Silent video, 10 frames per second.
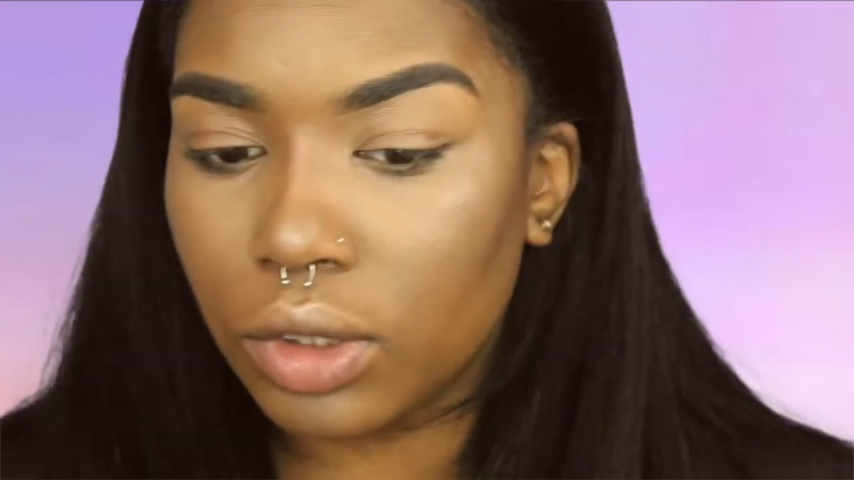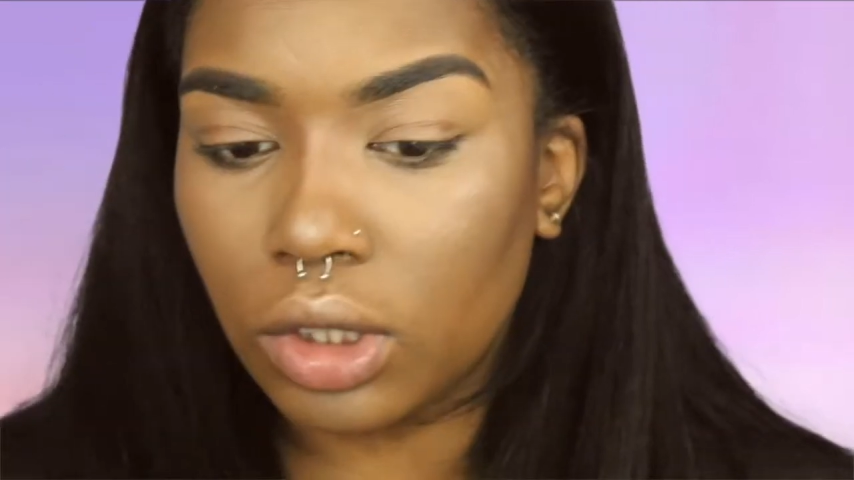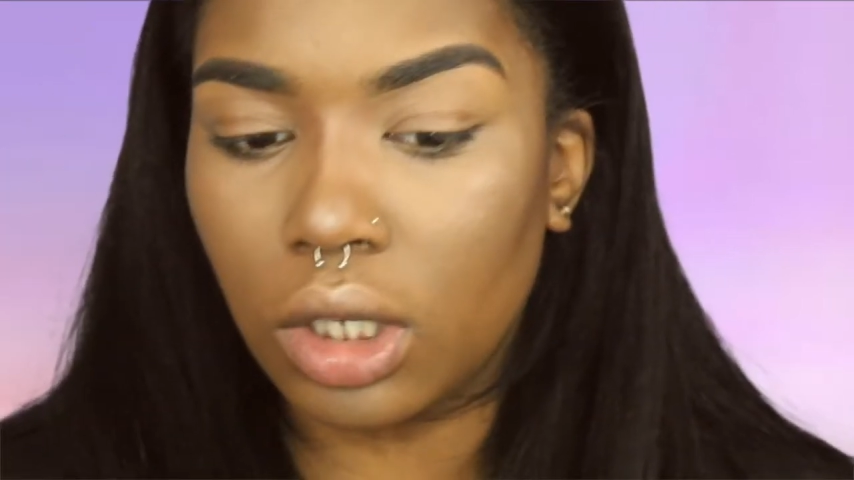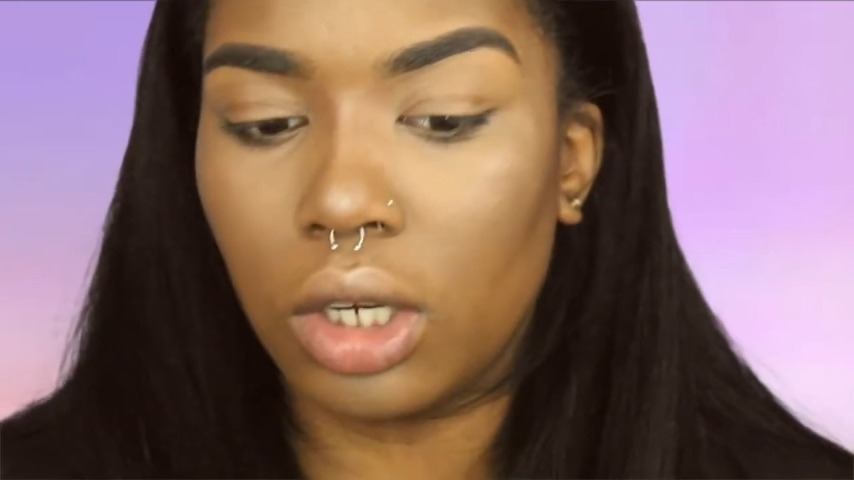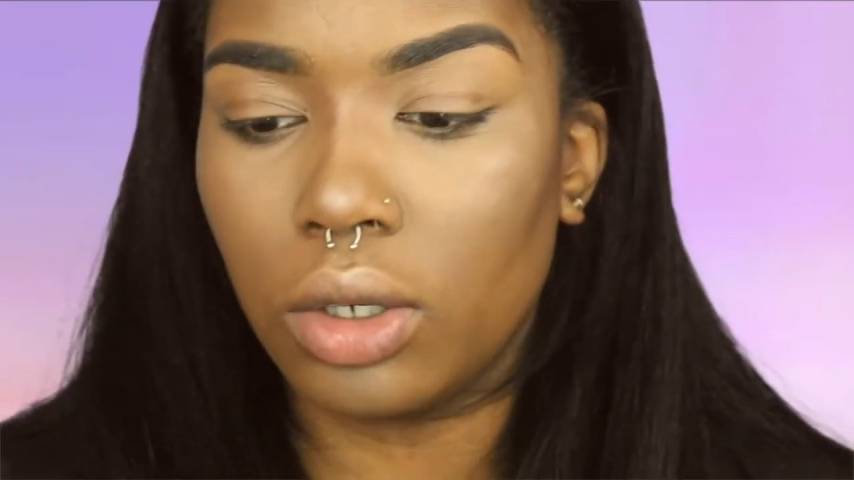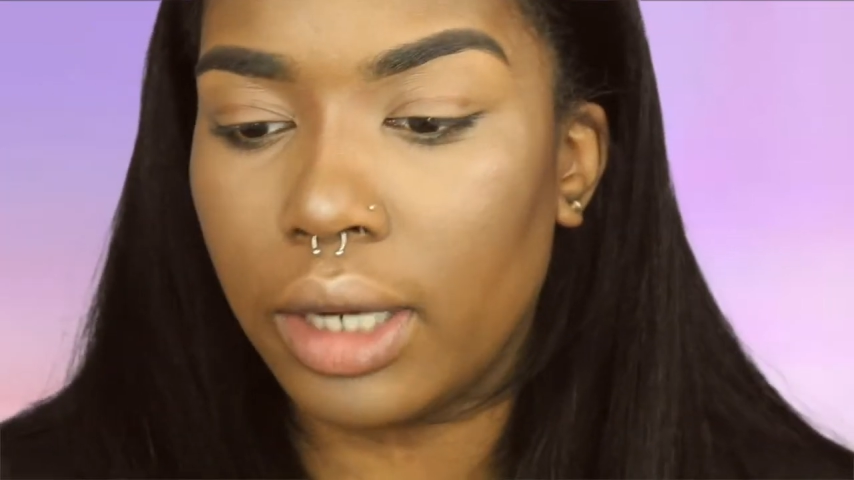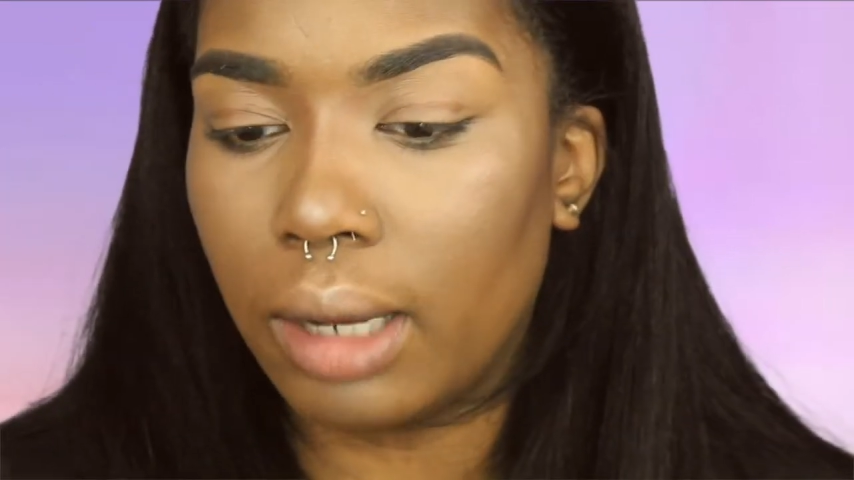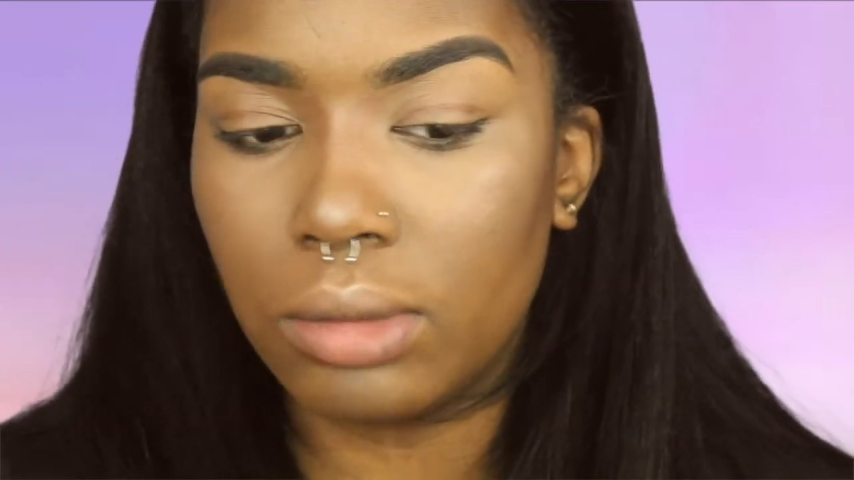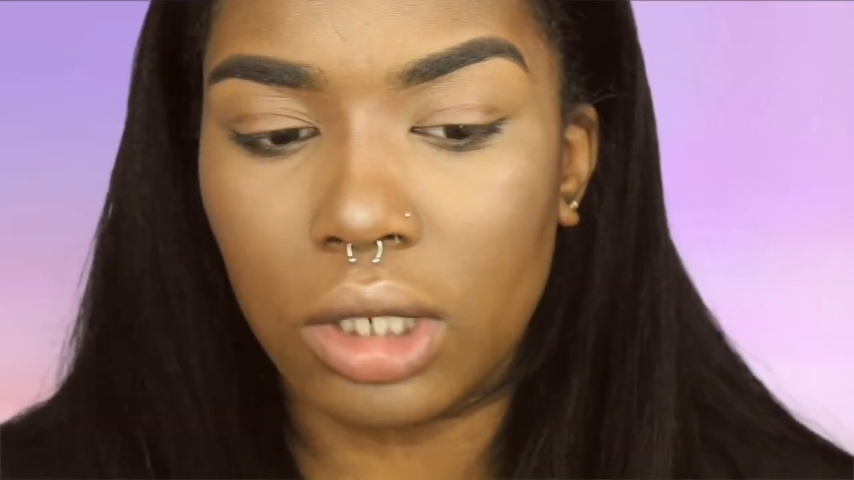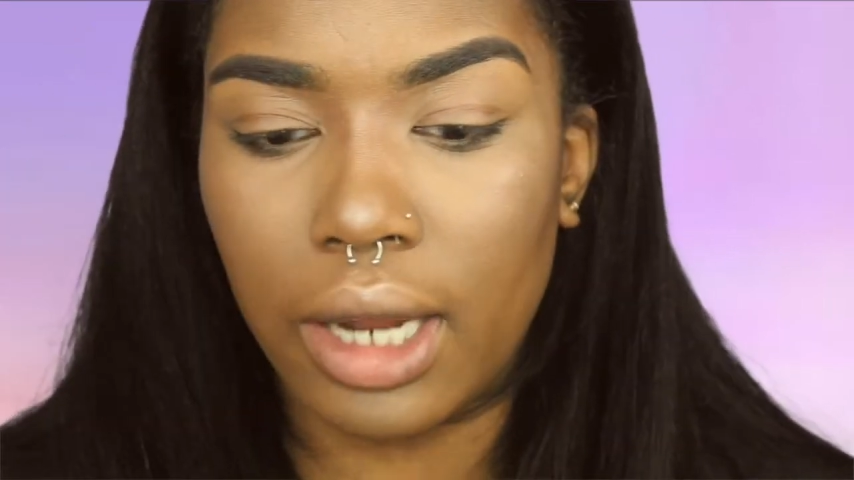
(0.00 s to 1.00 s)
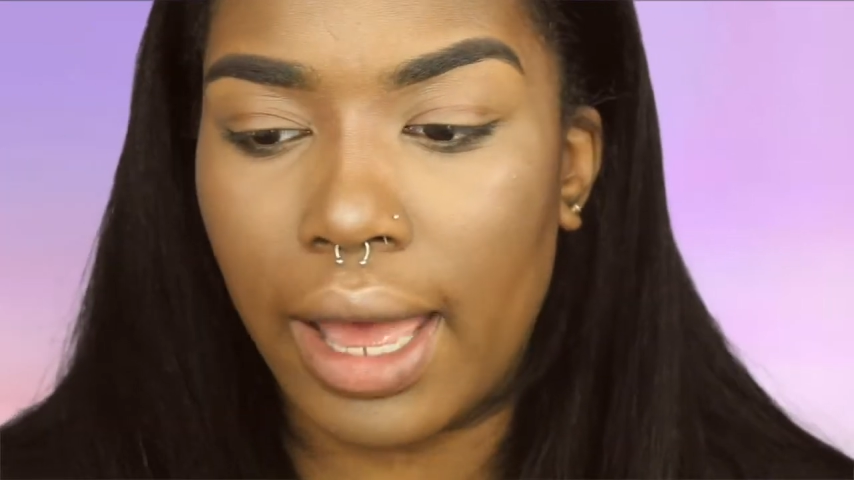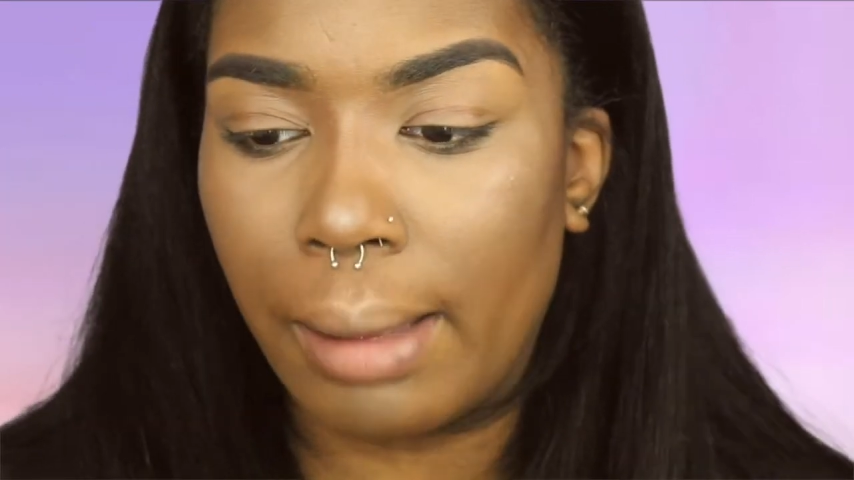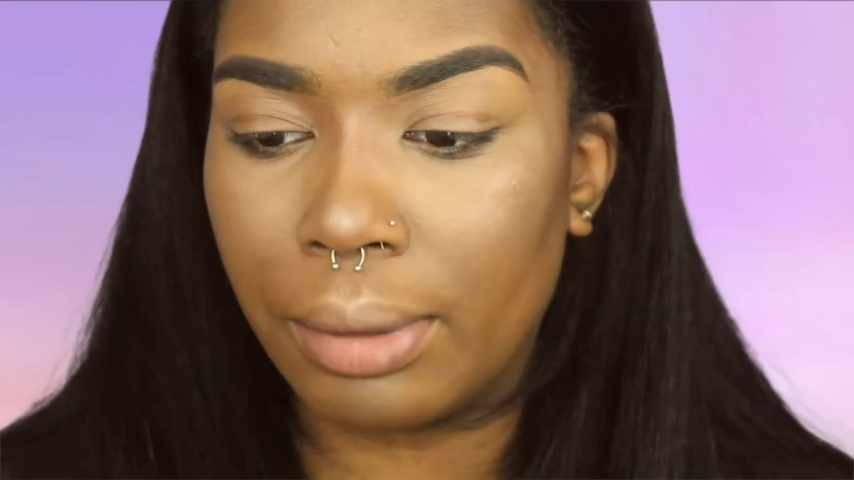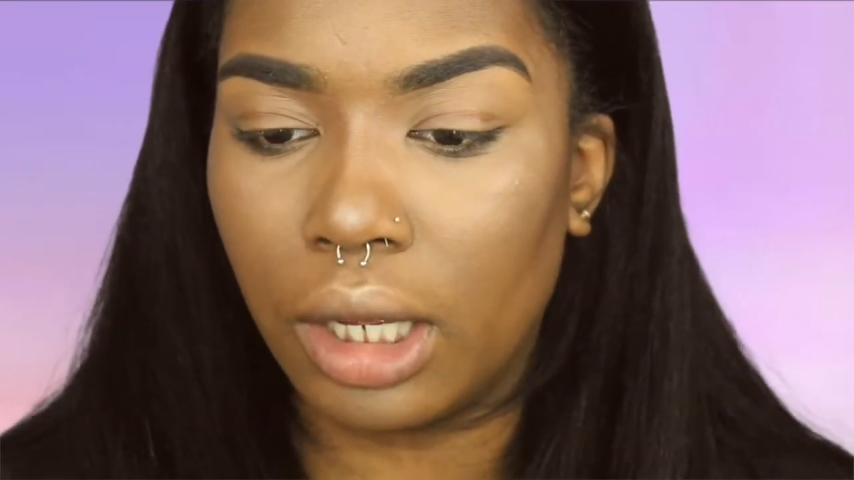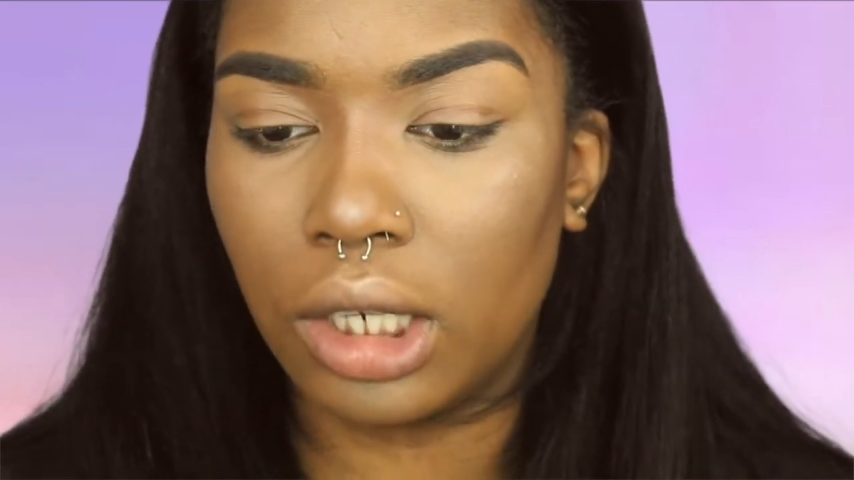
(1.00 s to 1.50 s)
So now I'm just going to
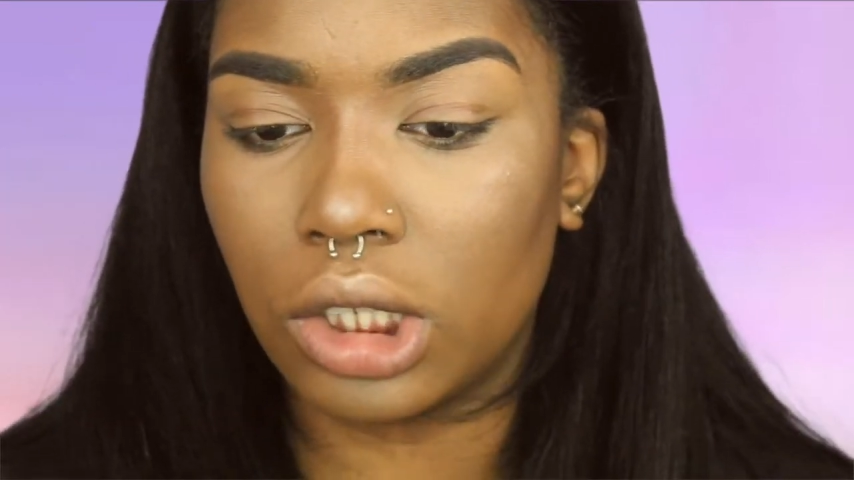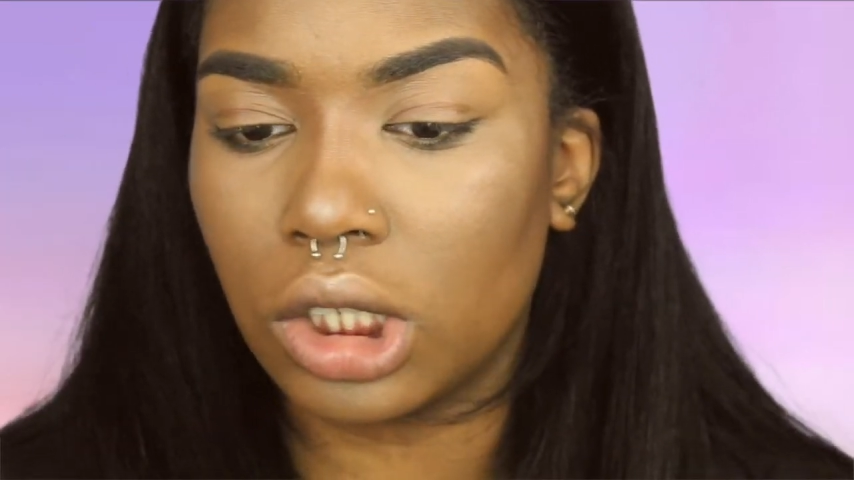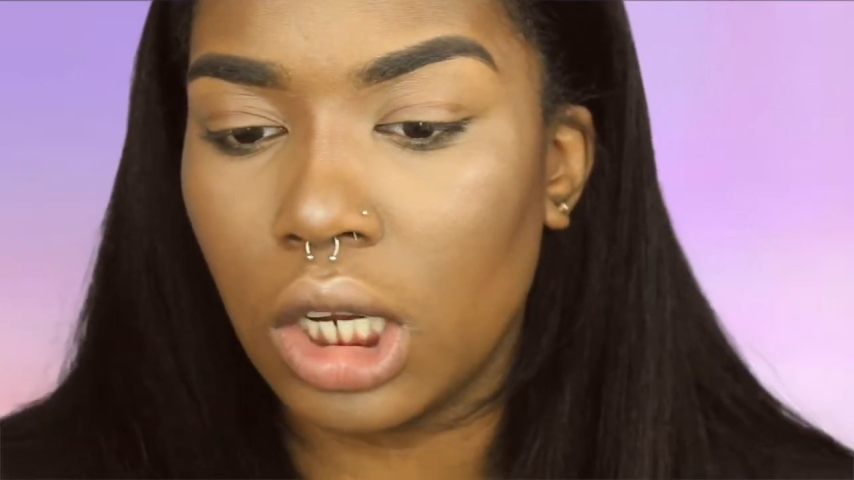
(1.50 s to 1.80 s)
add blush